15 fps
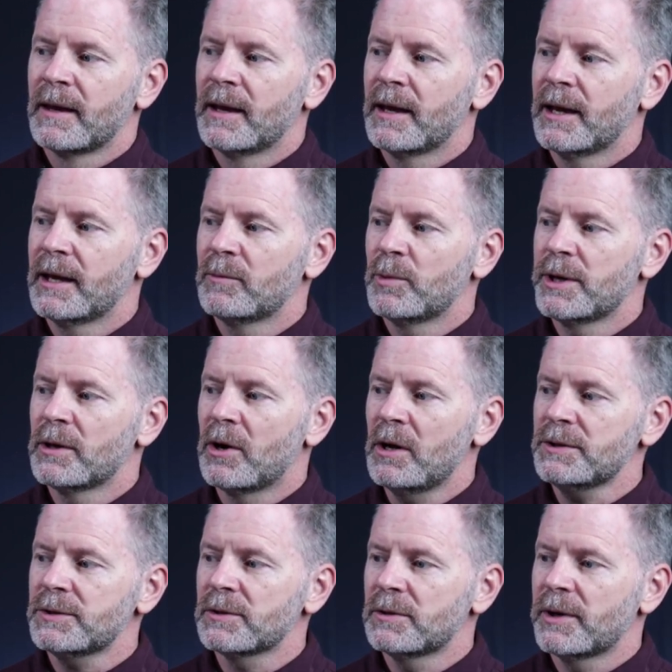And we
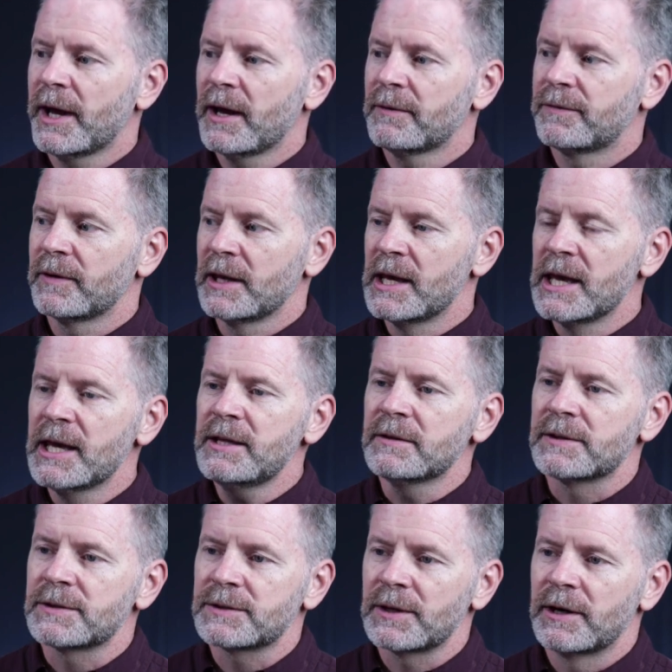also have
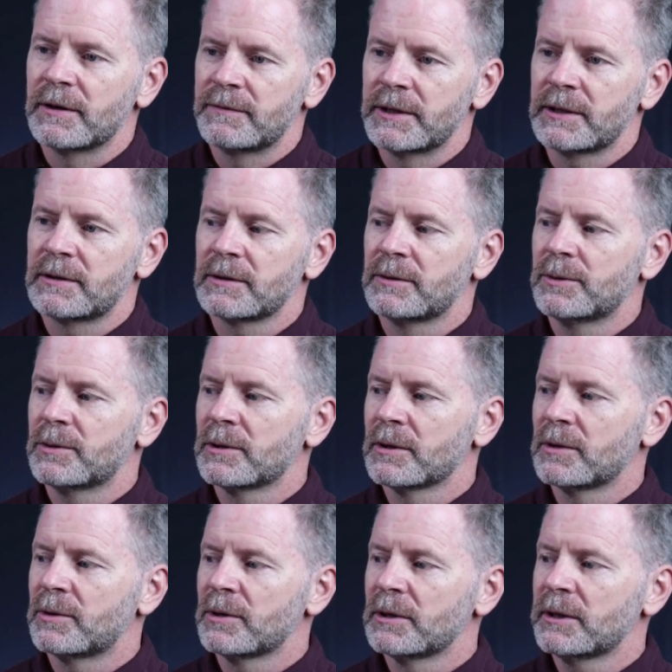hints of it,
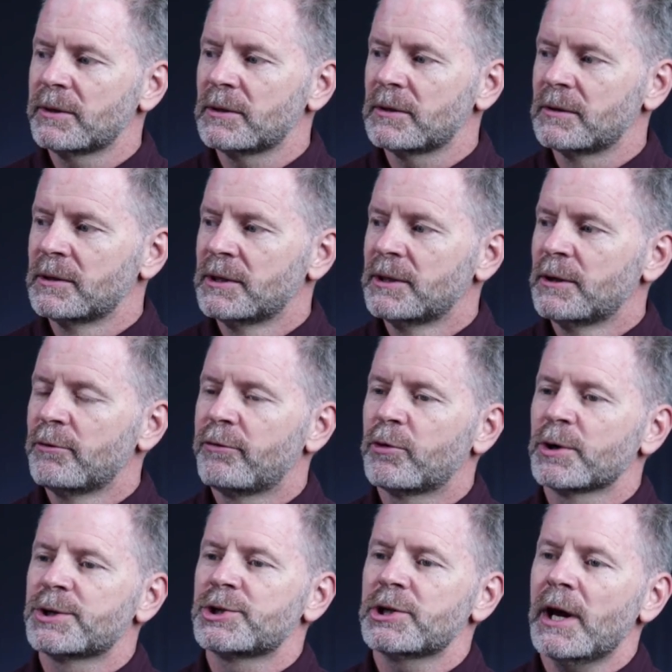or, or little
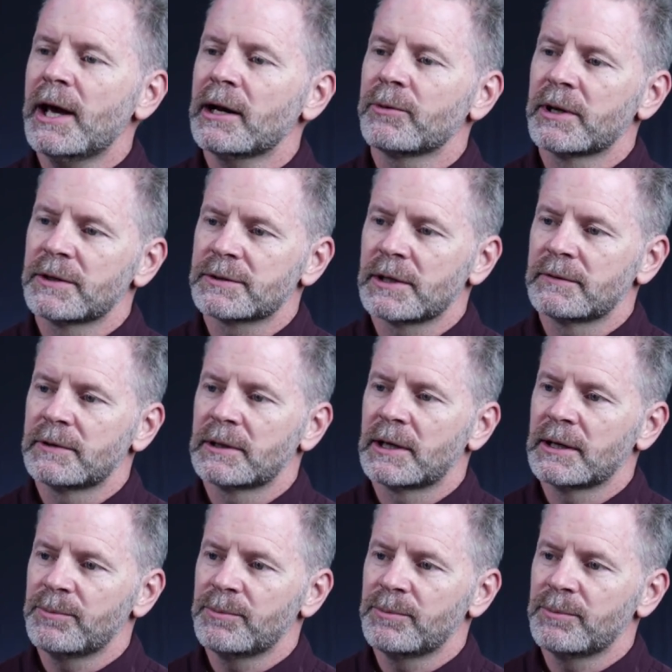foreshadowings of it, I